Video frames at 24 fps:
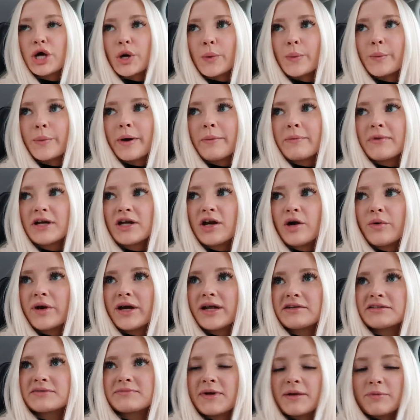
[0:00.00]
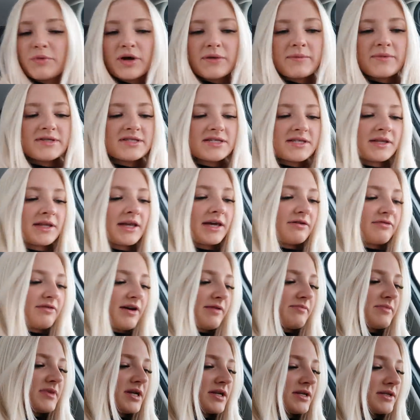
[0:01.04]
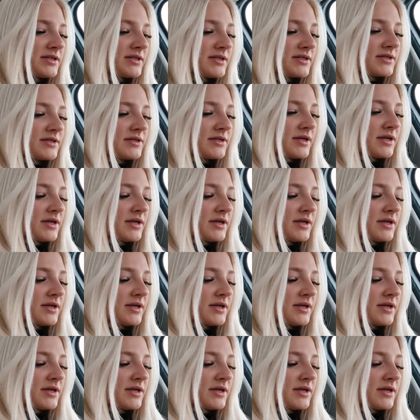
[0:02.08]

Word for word: So I'm gonna go in because my appointment's in like five minutes.